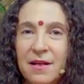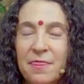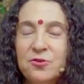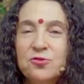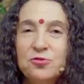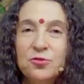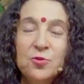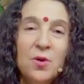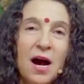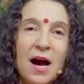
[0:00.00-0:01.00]
the
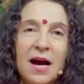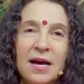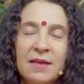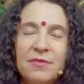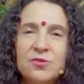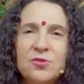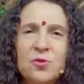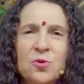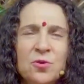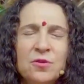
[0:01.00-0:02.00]
true I, the
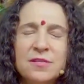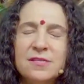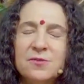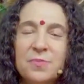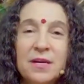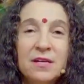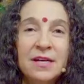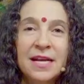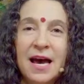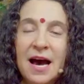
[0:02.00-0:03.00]
soul, the
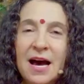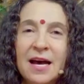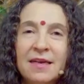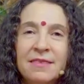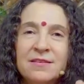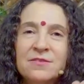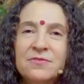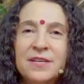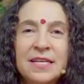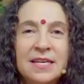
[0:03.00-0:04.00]
spirit I, the
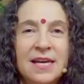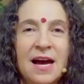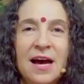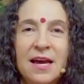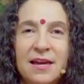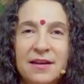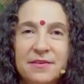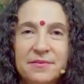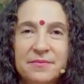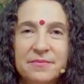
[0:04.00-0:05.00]
divinity I,
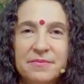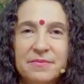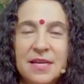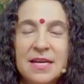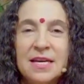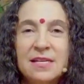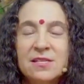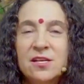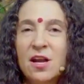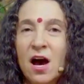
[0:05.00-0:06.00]
is
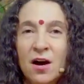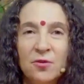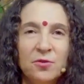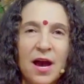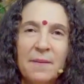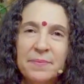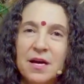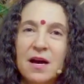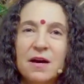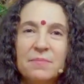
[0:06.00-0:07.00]
not wrapped
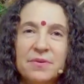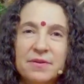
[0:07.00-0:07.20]
up